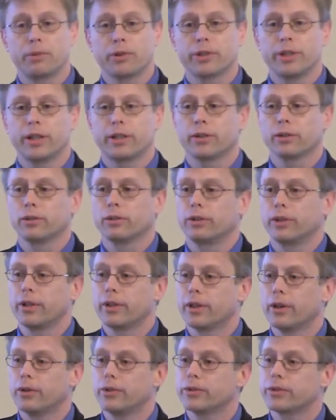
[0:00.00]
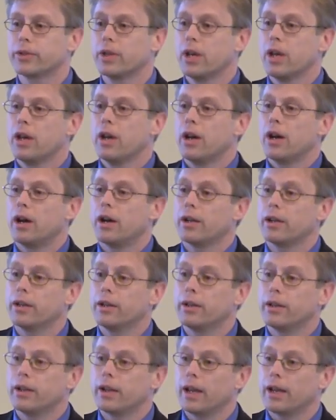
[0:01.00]
particularly those uh,
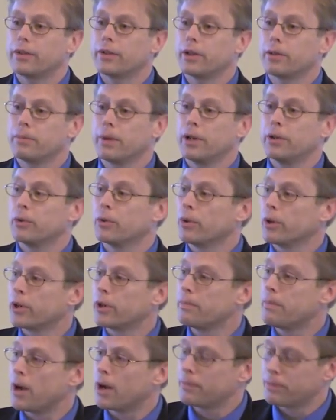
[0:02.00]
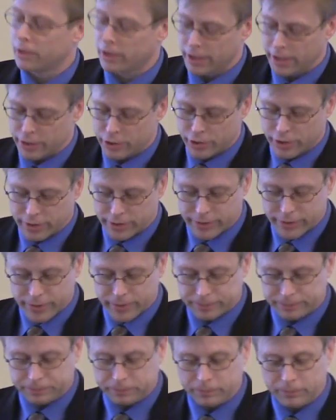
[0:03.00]
in ethnic minority populations.